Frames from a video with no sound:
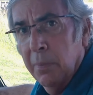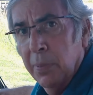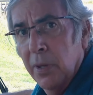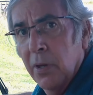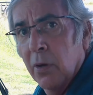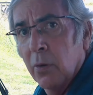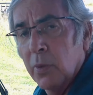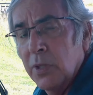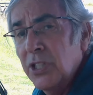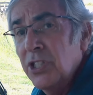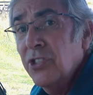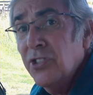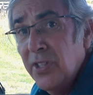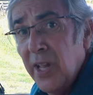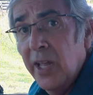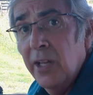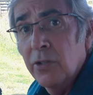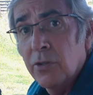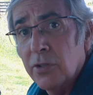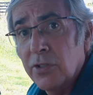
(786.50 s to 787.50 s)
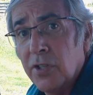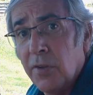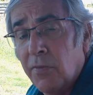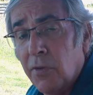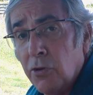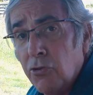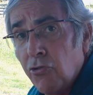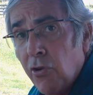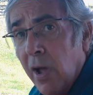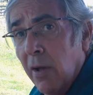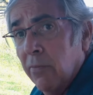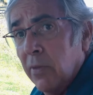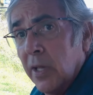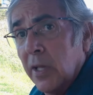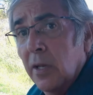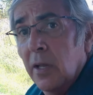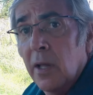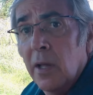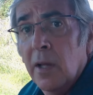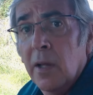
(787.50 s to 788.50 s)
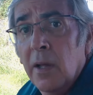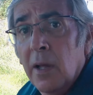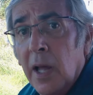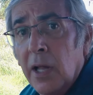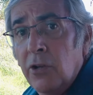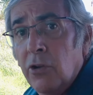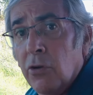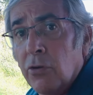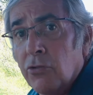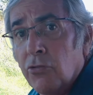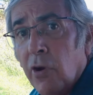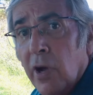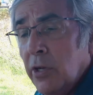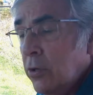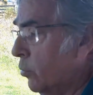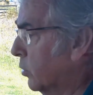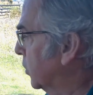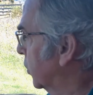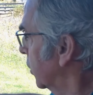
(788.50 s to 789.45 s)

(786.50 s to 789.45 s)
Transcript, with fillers: up here, which is dangerous if you're traveling and you're trying to